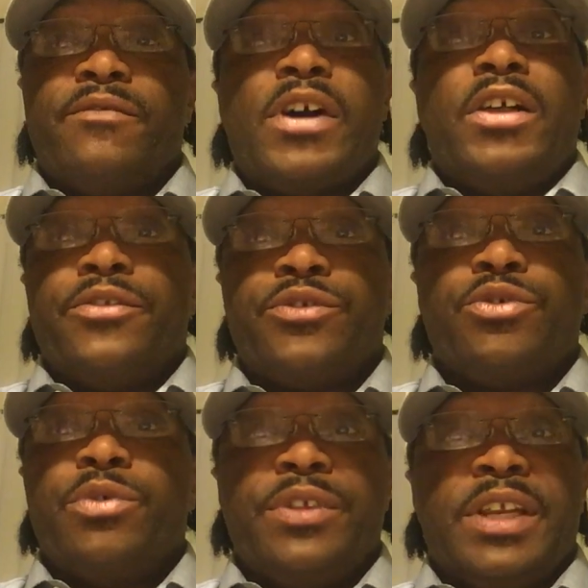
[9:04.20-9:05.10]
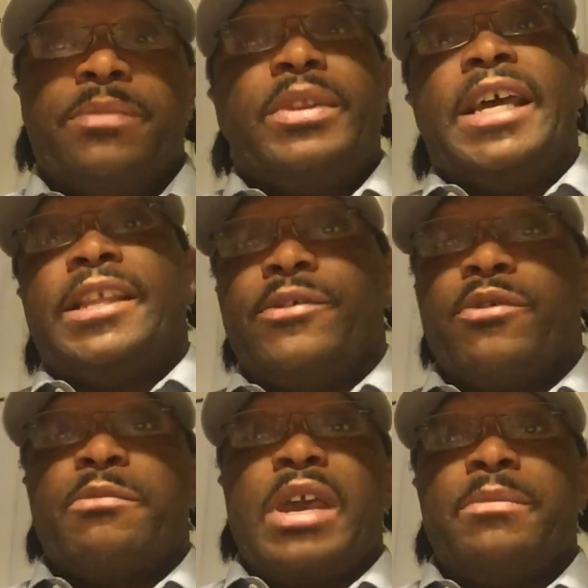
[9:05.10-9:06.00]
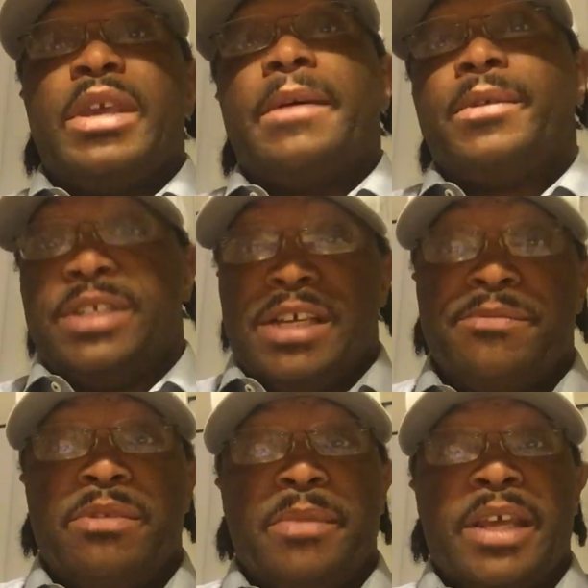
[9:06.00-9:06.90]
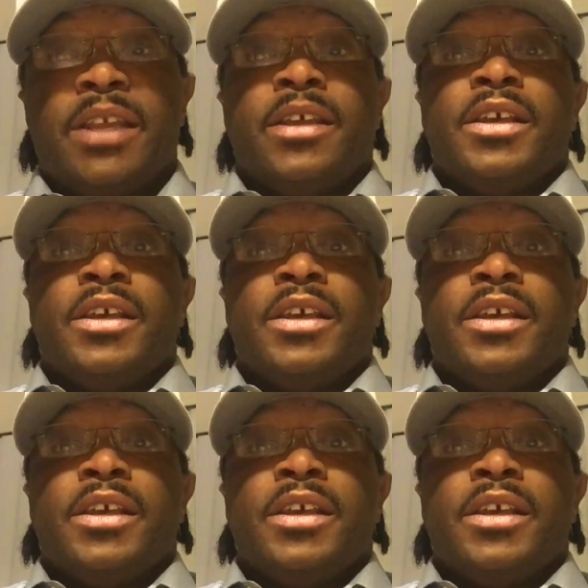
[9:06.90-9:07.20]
following through with any plan that we may be able to implement